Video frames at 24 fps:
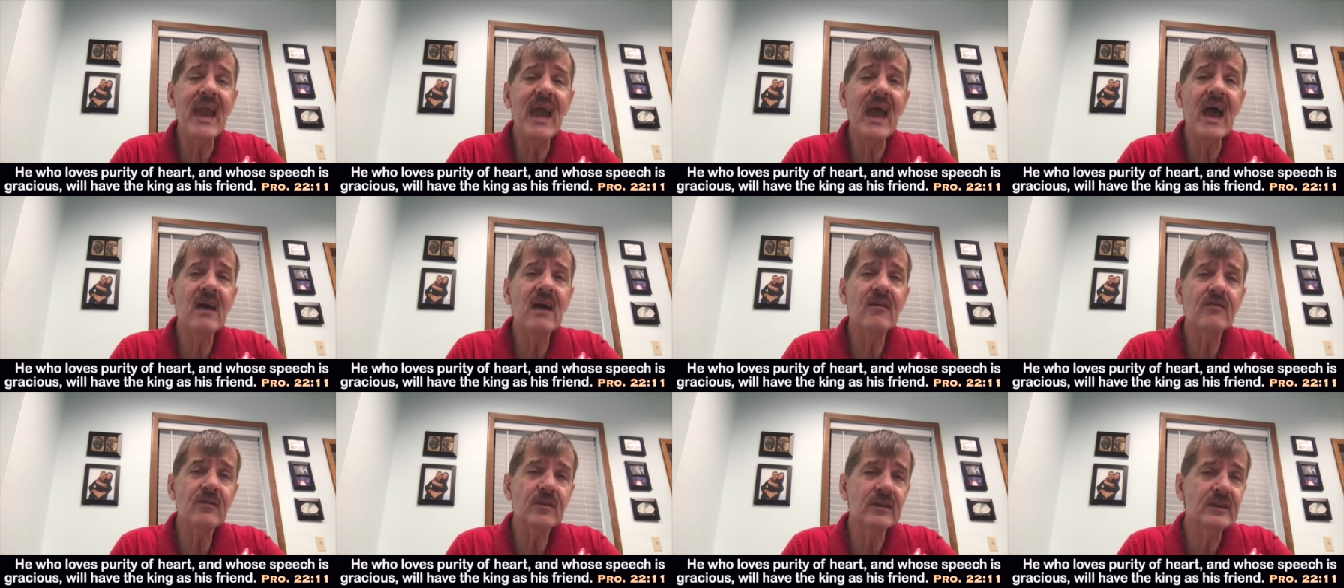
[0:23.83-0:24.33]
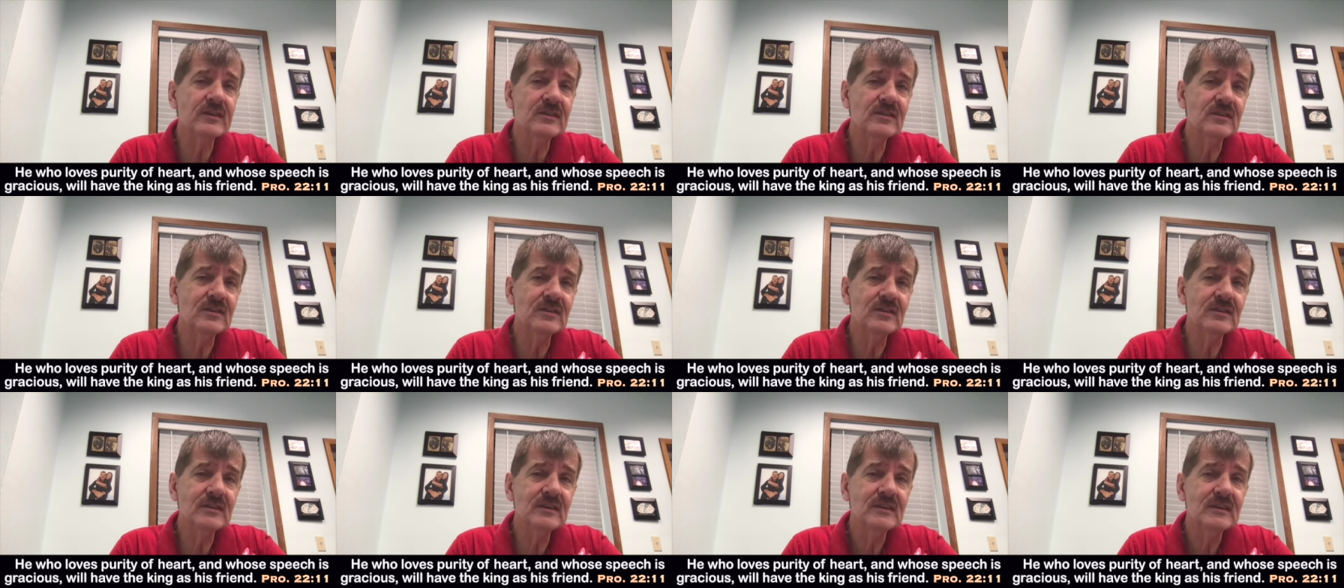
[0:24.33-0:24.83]

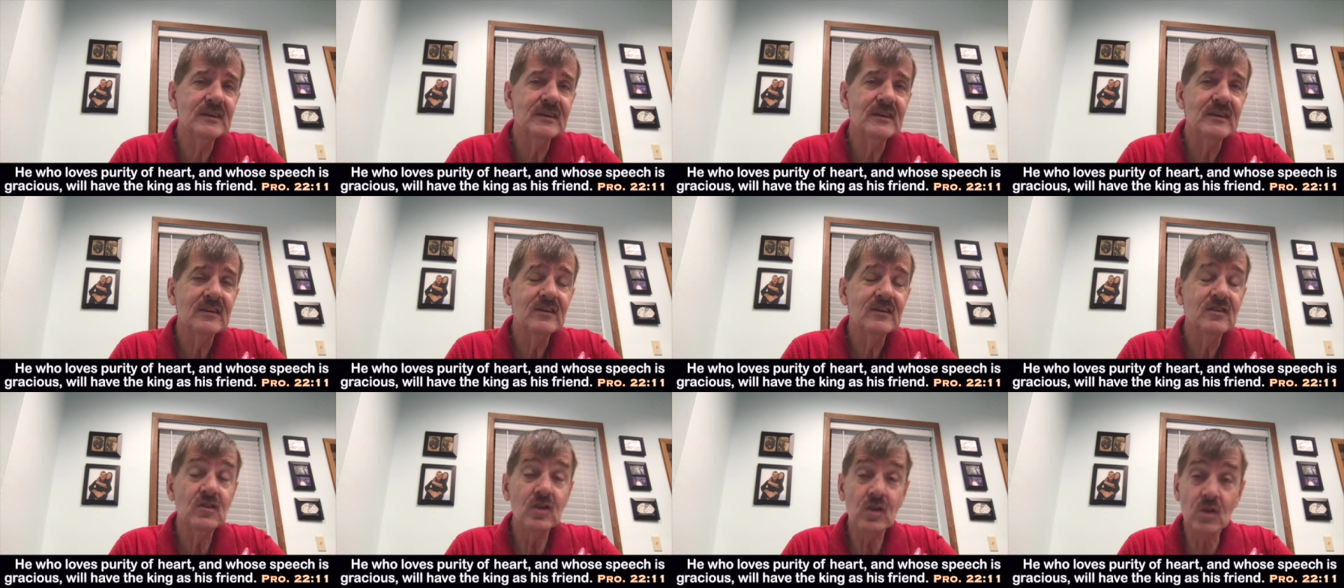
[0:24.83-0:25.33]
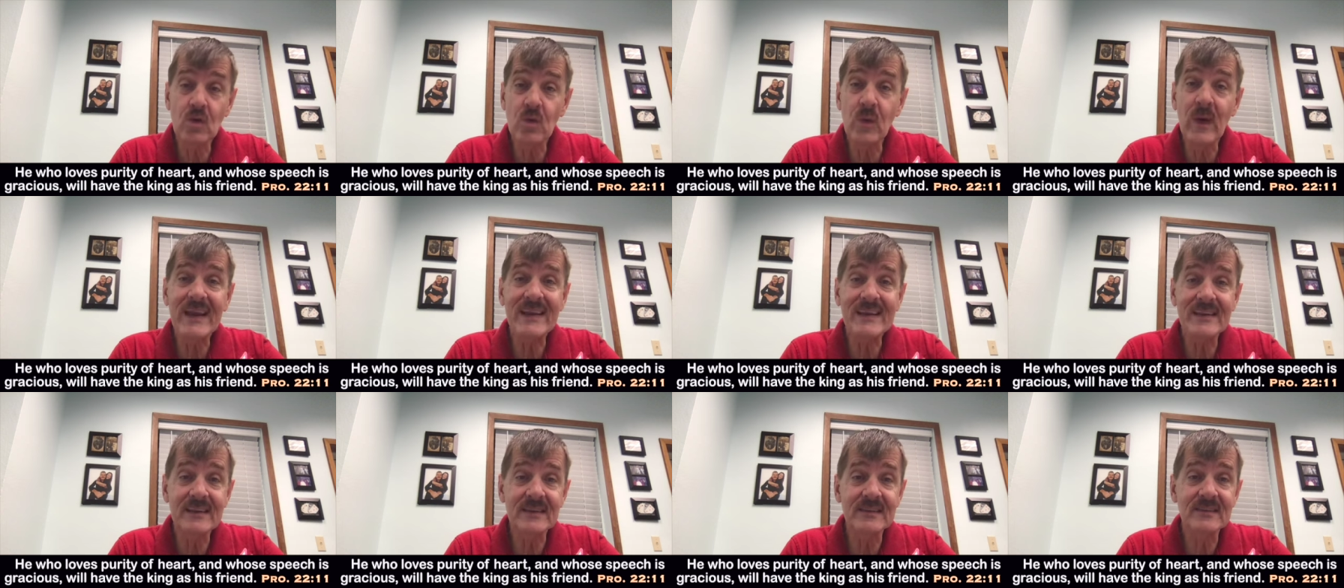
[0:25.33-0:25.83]
average to
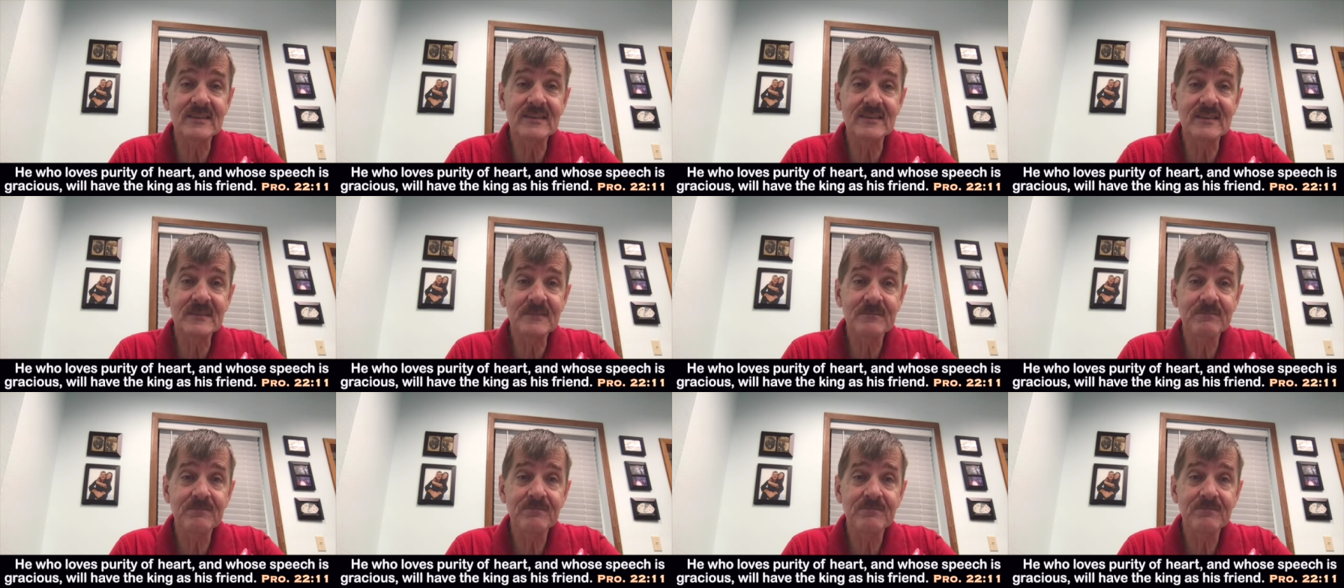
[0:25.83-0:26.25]
greatness.